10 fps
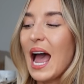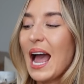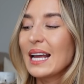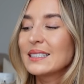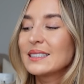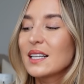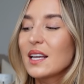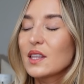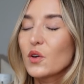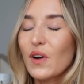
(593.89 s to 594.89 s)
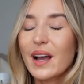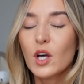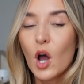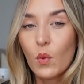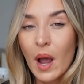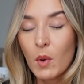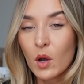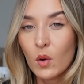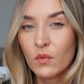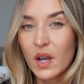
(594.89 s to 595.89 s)
And the fact that I wear my
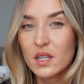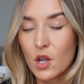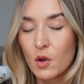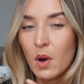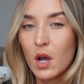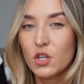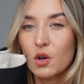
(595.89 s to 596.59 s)
Converse so much,